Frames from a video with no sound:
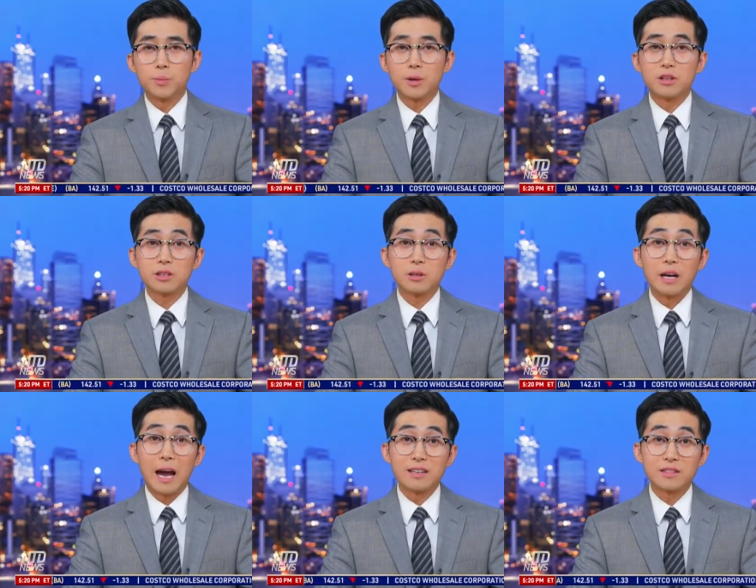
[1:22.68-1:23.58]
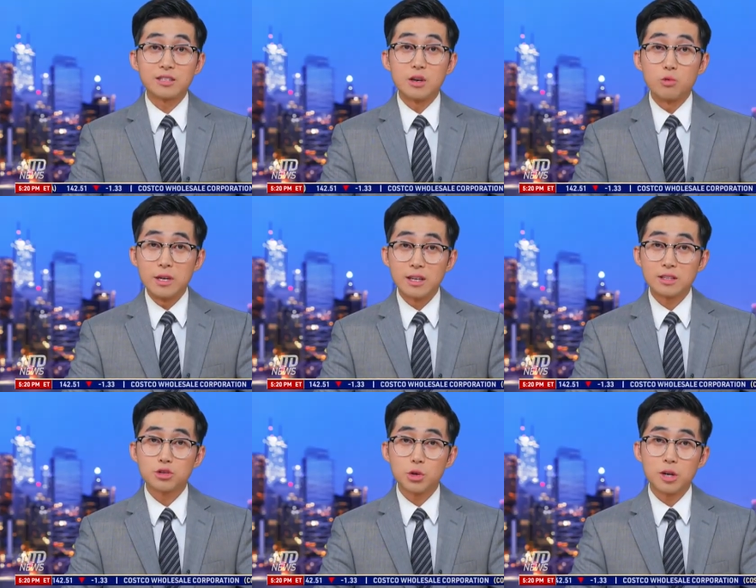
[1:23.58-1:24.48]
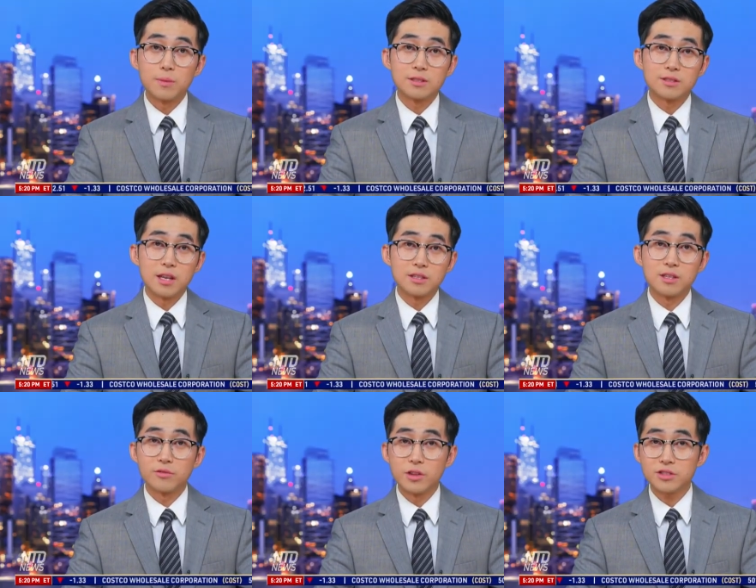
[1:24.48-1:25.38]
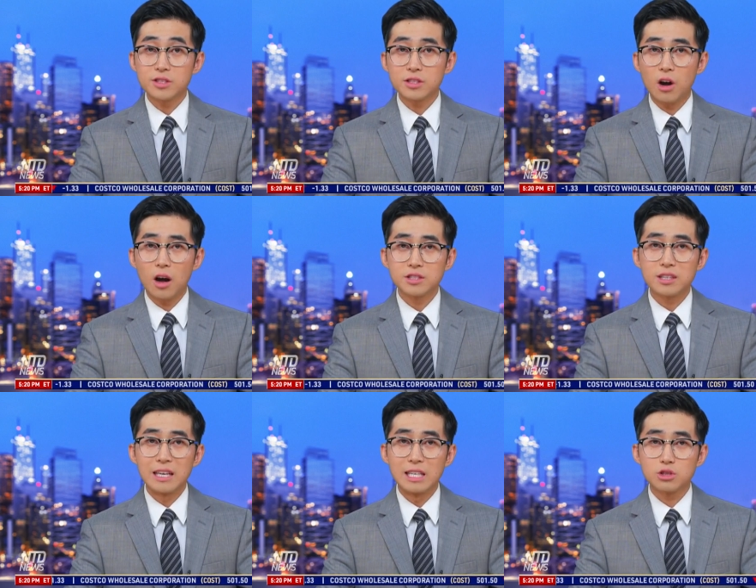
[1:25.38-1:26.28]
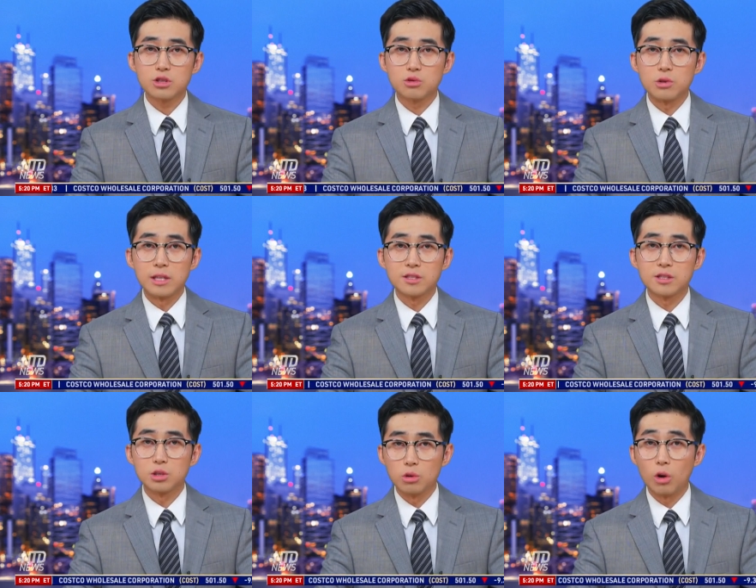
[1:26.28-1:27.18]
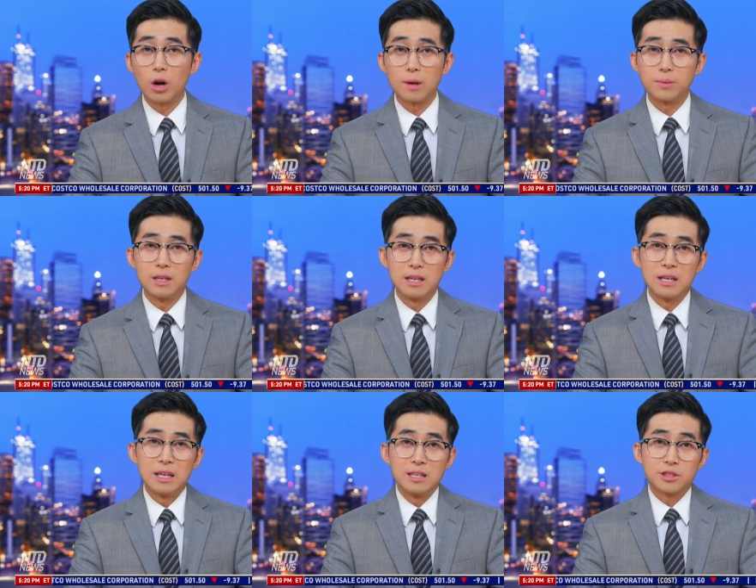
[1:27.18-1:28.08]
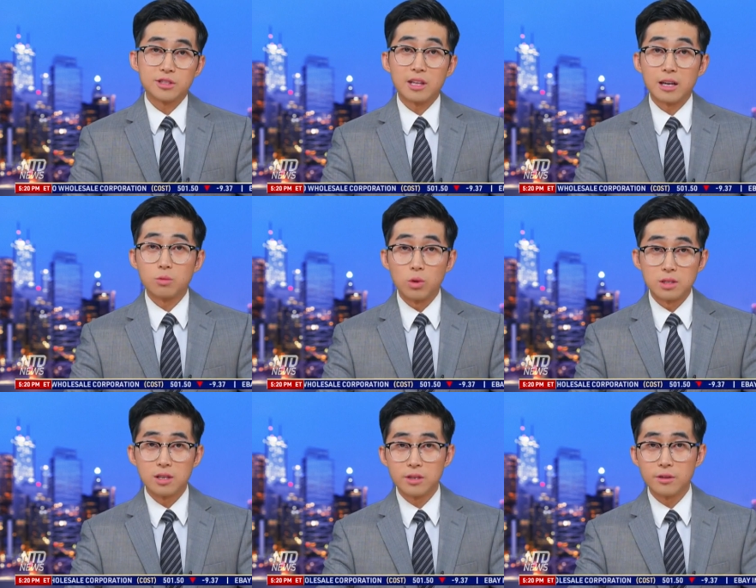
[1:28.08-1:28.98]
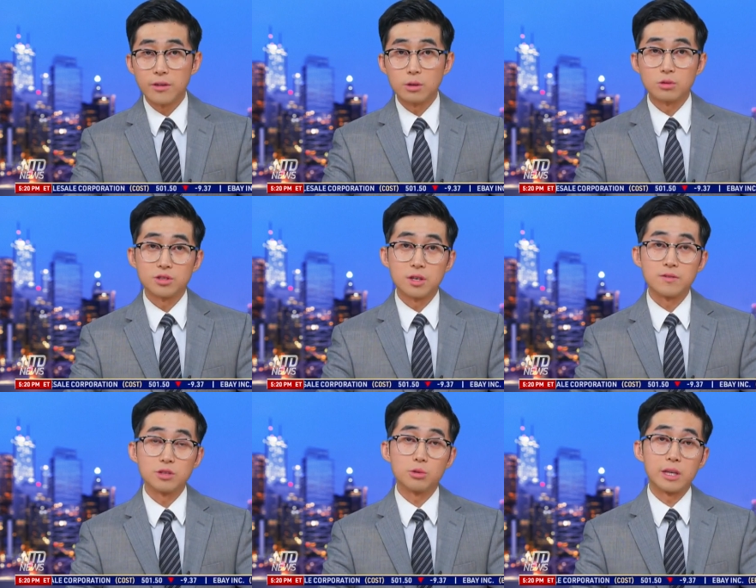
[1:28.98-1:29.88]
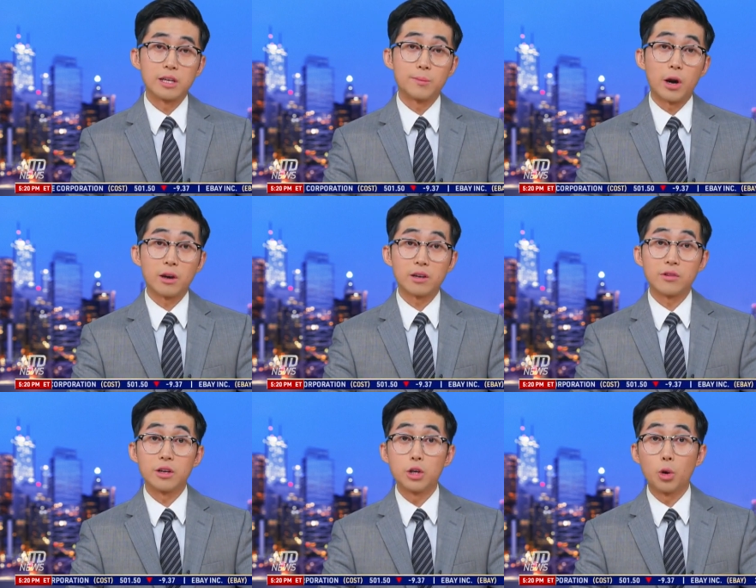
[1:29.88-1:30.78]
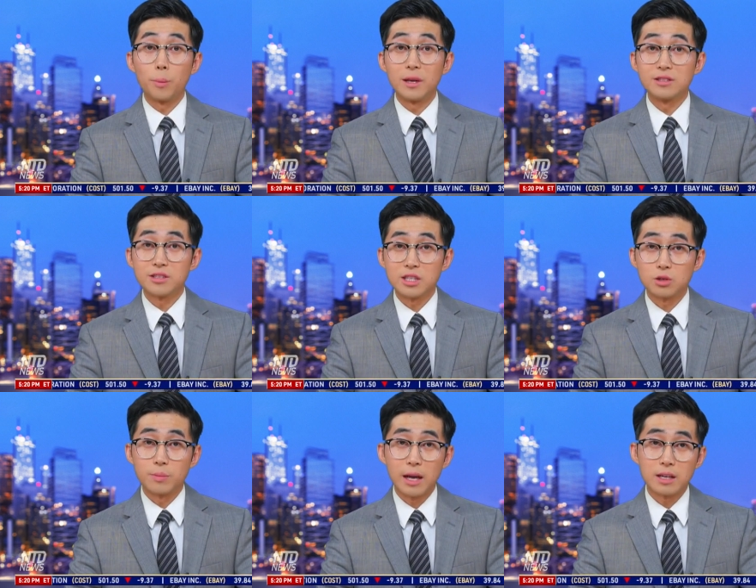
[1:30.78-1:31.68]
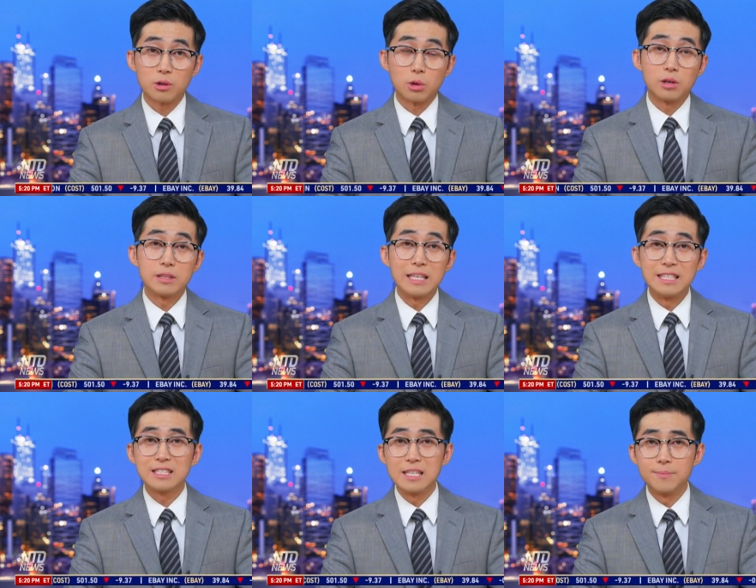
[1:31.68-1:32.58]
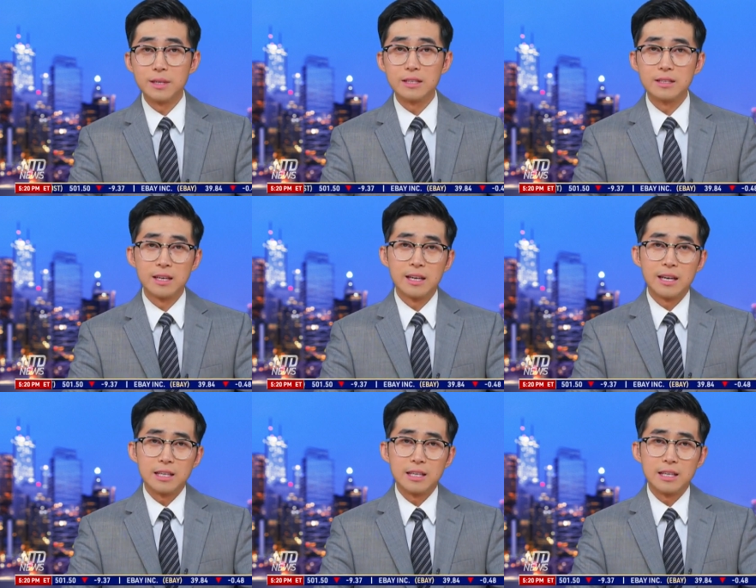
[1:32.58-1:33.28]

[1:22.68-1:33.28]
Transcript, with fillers: Geopolitical analyst Irina Tsukerman says this is causing interest rates to go up, just like what the Federal Reserve is doing in America. The European Central Bank, or ECB,